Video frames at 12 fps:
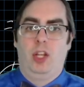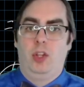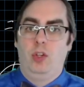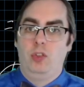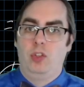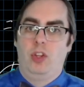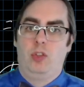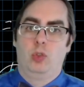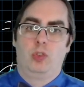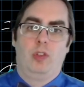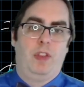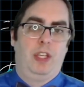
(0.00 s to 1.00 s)
Those are the
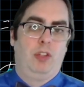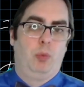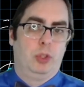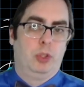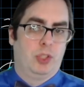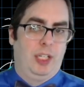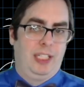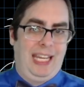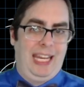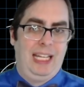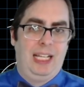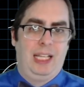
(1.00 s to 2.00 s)
sorts of things we're trying to
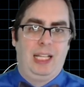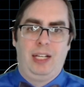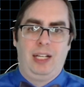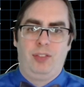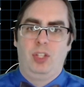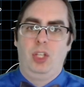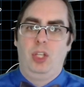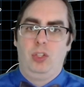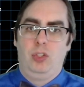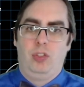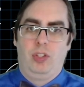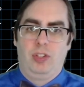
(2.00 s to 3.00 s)
analyze
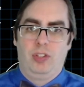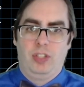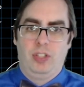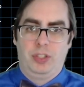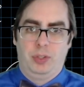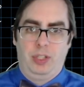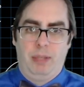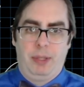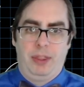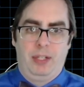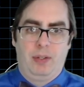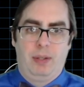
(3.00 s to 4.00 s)
using the central limit
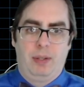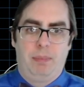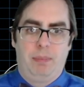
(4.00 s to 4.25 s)
theorem.